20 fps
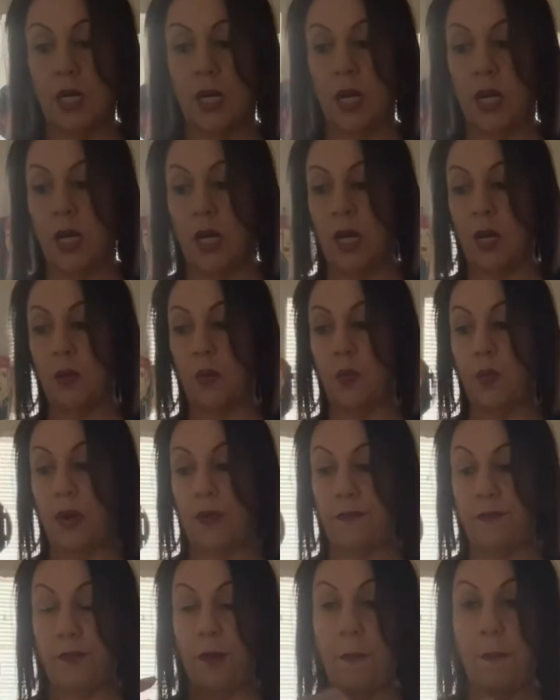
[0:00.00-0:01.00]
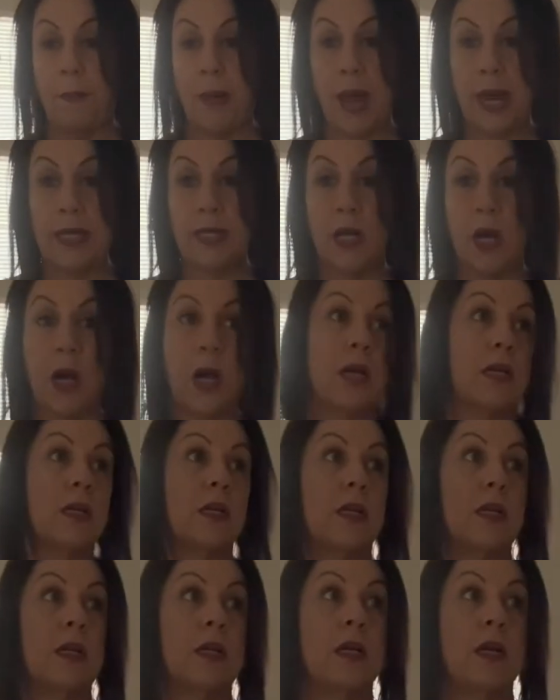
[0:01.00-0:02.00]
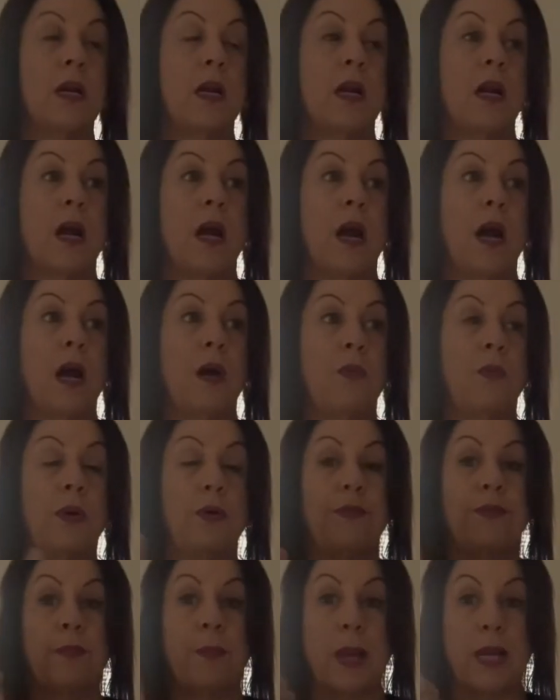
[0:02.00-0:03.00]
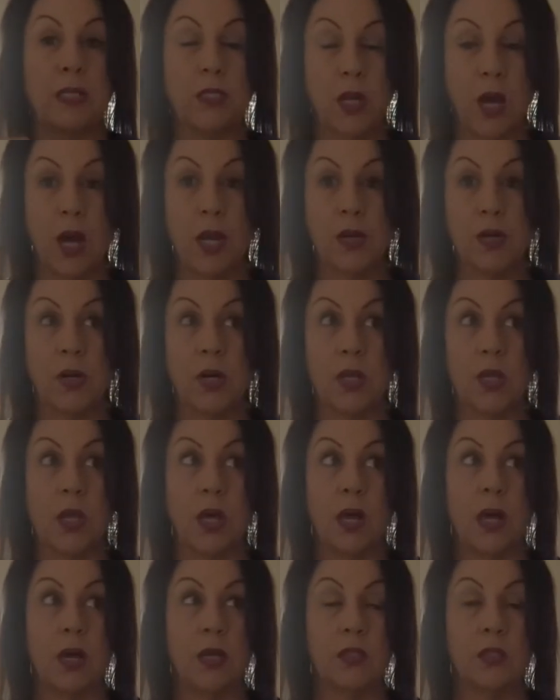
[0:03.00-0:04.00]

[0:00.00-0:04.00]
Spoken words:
one for my daughter, one for my daughter-in-law.